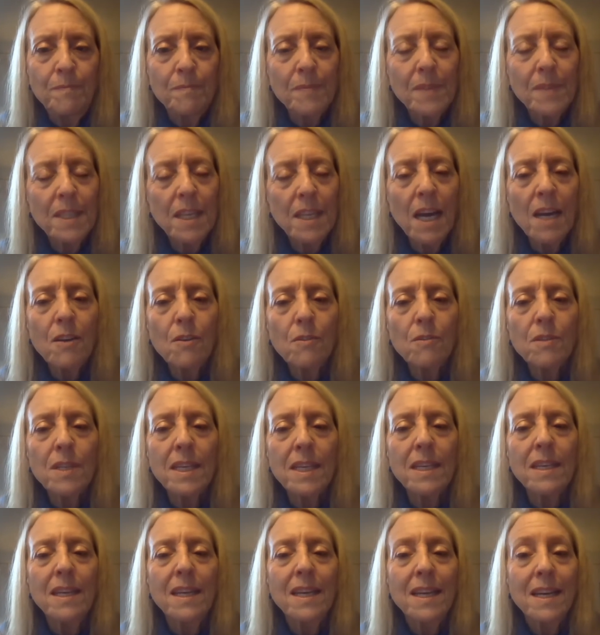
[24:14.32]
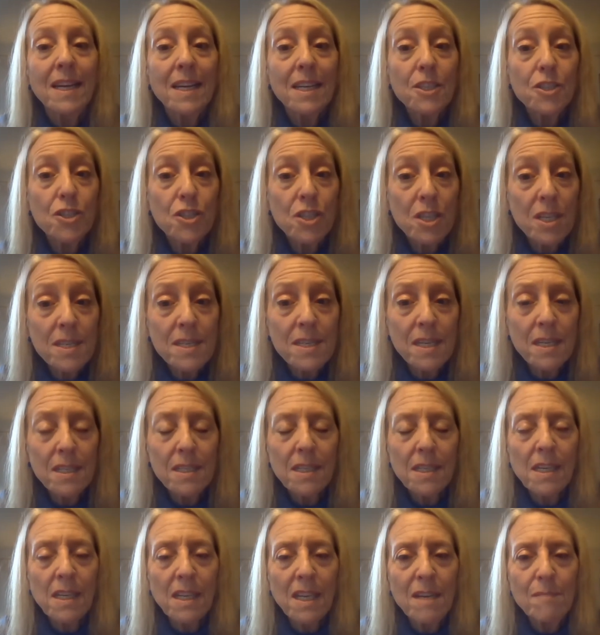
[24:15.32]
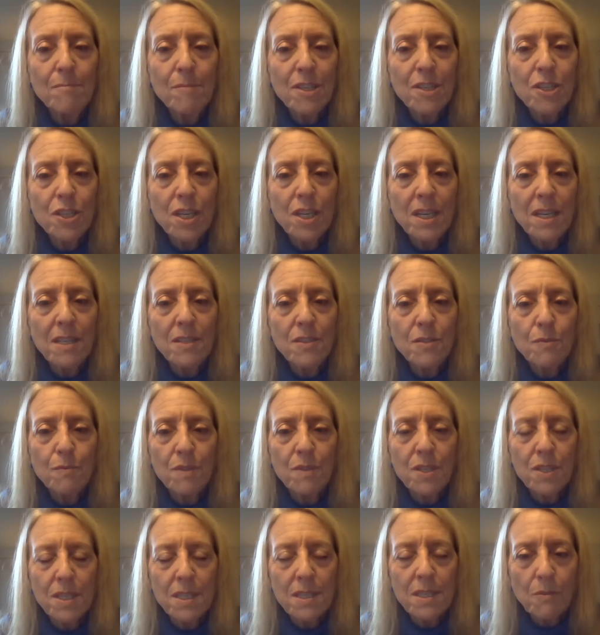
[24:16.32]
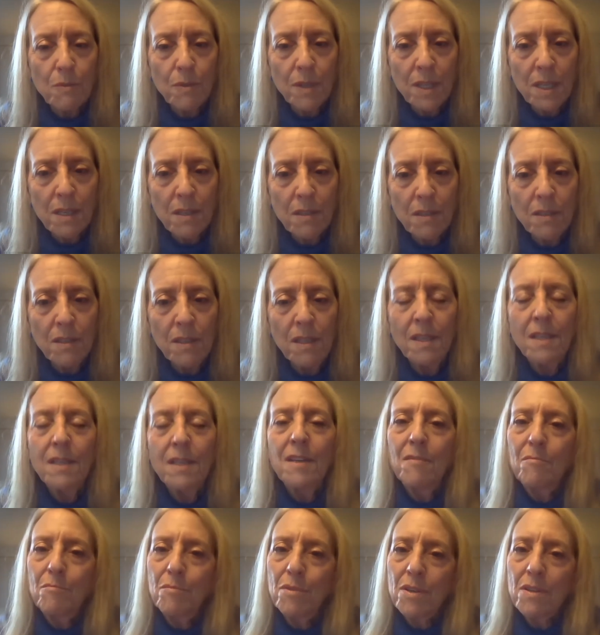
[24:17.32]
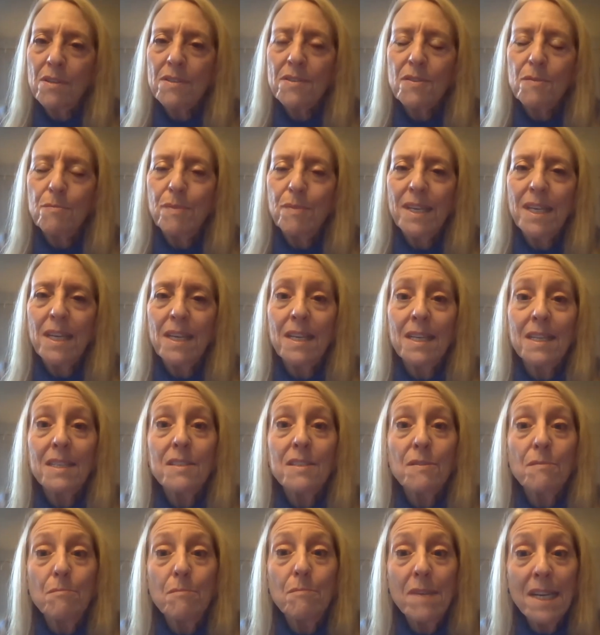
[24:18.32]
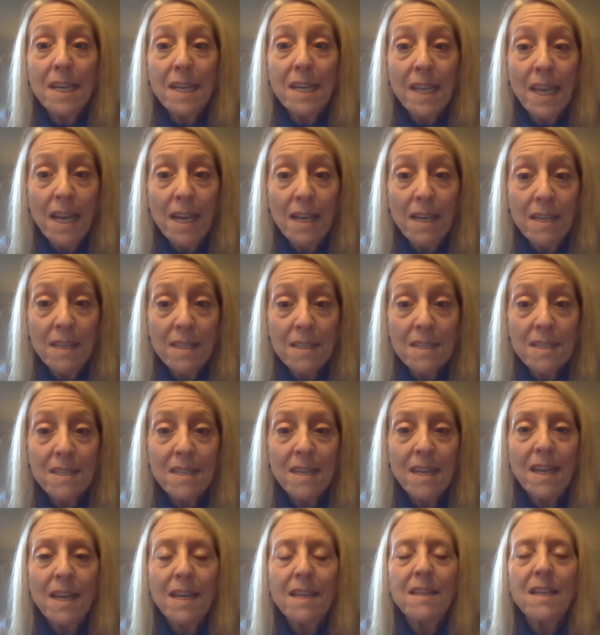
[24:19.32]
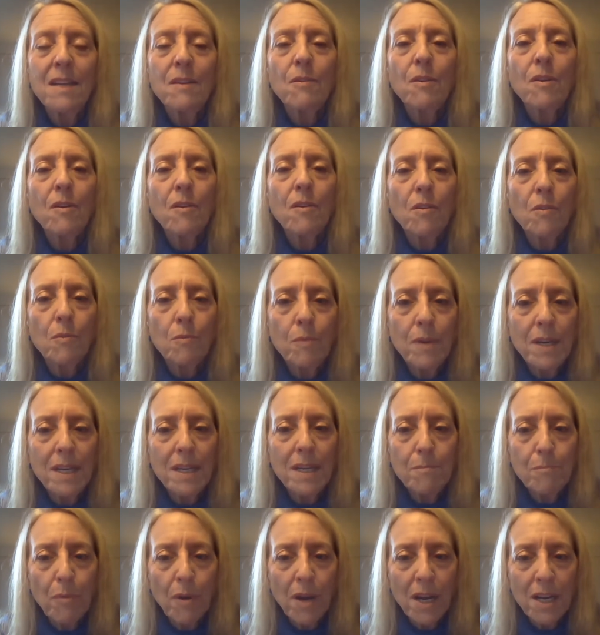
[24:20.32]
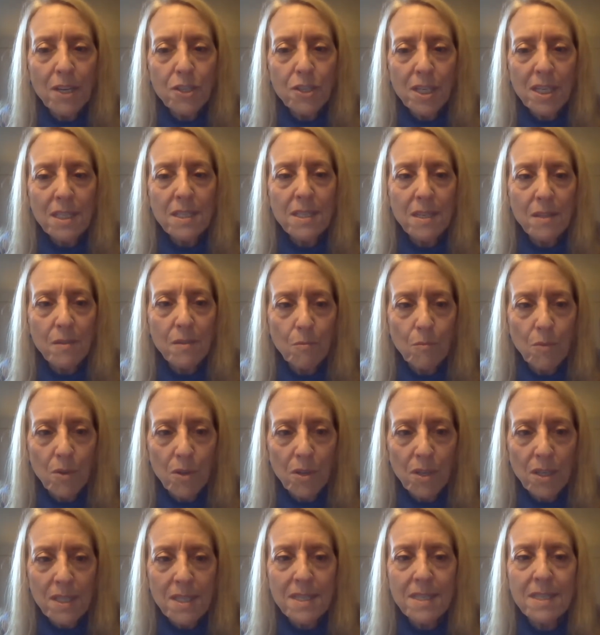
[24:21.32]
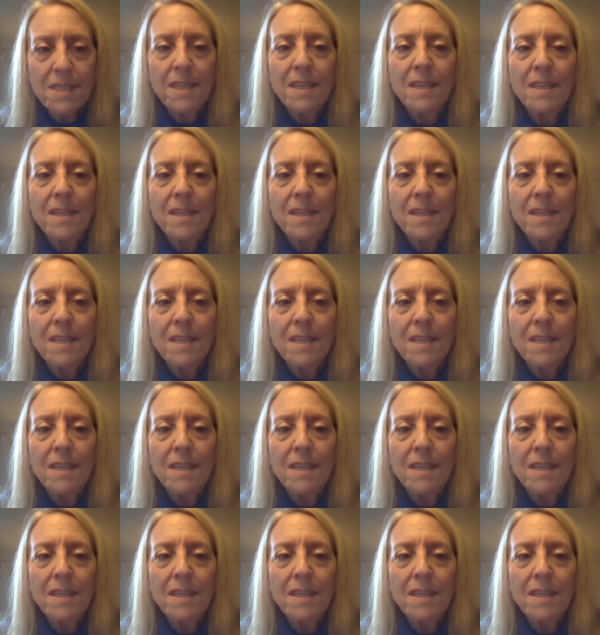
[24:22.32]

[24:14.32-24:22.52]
not only adjusting to climate change, which is critical, but also beginning to mitigate it. And there are already projects in the works